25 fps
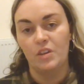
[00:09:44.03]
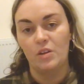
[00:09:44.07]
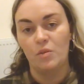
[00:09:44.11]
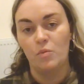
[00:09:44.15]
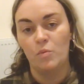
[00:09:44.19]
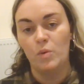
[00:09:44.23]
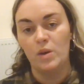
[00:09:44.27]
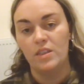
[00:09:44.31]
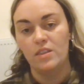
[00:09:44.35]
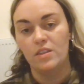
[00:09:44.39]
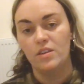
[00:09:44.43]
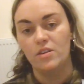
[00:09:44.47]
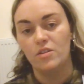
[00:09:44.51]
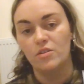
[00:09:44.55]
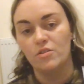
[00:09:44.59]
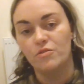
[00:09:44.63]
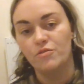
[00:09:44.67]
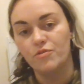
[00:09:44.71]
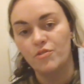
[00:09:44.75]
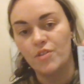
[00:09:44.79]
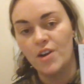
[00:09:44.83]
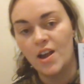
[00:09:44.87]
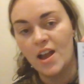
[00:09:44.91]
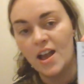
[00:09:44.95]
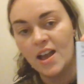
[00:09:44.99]
with your
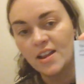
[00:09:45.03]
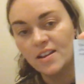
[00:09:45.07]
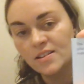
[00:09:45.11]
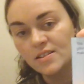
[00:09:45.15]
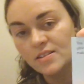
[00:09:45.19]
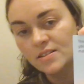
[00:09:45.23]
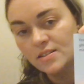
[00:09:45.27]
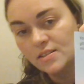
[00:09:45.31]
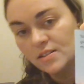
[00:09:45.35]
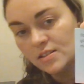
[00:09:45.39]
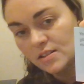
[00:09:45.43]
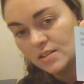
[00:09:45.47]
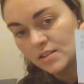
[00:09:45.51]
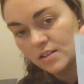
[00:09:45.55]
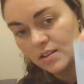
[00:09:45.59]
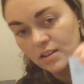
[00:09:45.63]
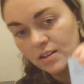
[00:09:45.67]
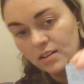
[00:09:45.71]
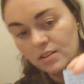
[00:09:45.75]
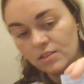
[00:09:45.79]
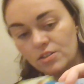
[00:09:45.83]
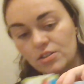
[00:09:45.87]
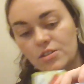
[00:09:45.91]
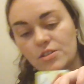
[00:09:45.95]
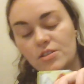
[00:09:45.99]
friend.
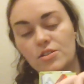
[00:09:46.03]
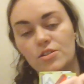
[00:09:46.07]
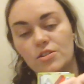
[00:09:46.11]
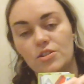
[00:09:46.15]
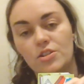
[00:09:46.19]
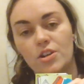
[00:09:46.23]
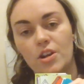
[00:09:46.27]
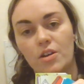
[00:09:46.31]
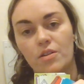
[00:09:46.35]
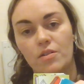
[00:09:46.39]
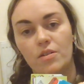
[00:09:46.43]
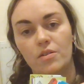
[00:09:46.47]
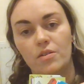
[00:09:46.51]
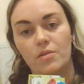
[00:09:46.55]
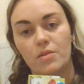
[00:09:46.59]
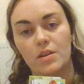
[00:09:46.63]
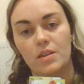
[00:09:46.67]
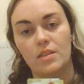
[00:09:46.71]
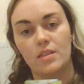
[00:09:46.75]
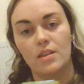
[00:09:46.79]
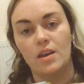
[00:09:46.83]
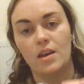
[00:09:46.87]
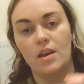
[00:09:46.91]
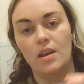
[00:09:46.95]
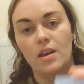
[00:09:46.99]
I'll just show you it
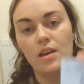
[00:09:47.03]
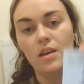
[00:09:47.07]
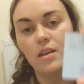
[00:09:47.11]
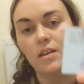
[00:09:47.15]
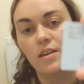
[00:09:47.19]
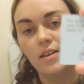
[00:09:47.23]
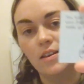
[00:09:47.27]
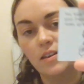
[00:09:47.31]
there.